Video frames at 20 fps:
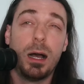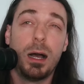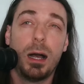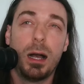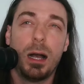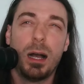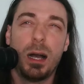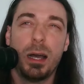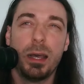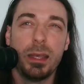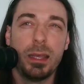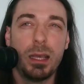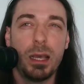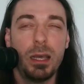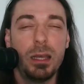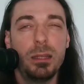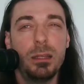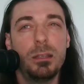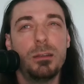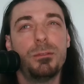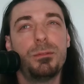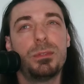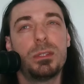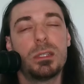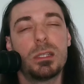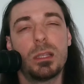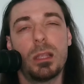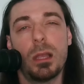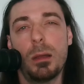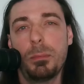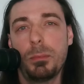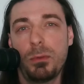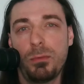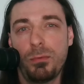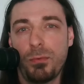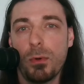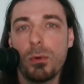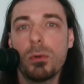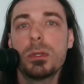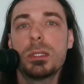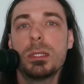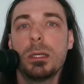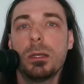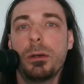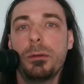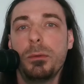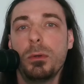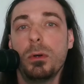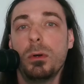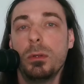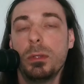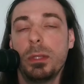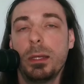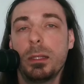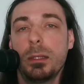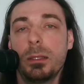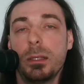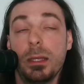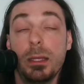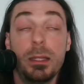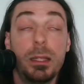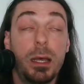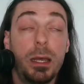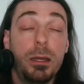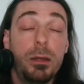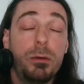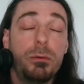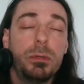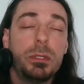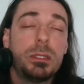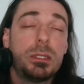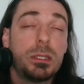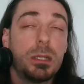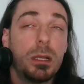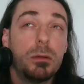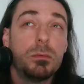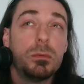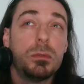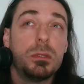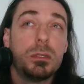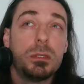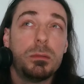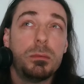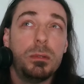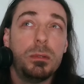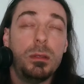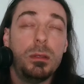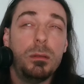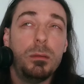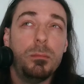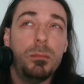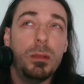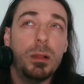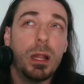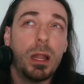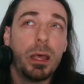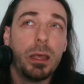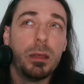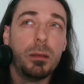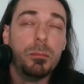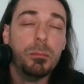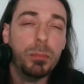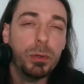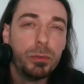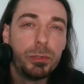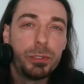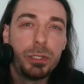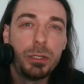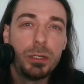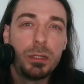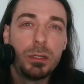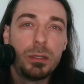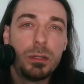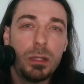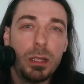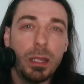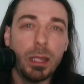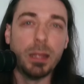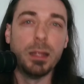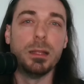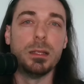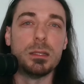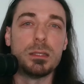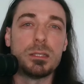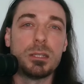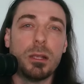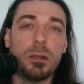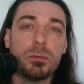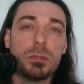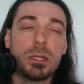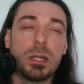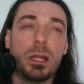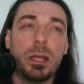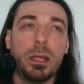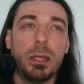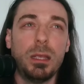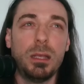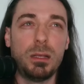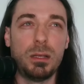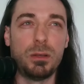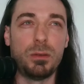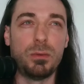I kind of stopped focusing on that. And I know it sounds like bullshit and it sounds like